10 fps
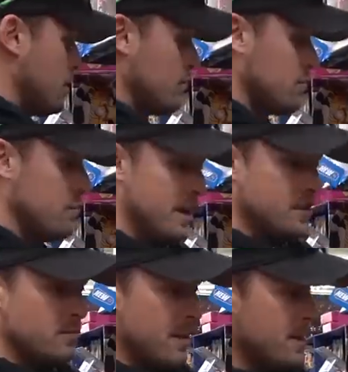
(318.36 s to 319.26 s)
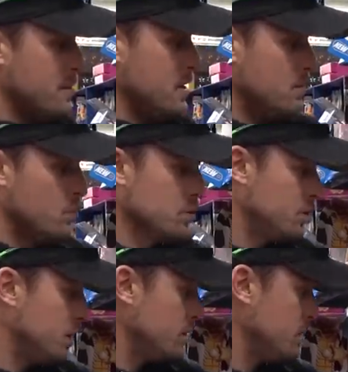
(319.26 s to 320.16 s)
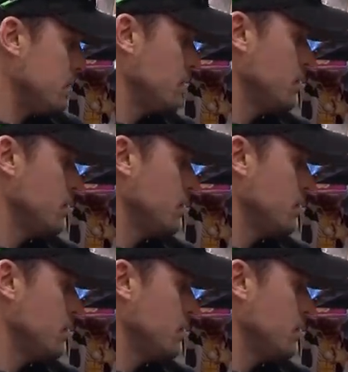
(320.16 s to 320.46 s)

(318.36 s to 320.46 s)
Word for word: some of them actually might be in wheelchairs.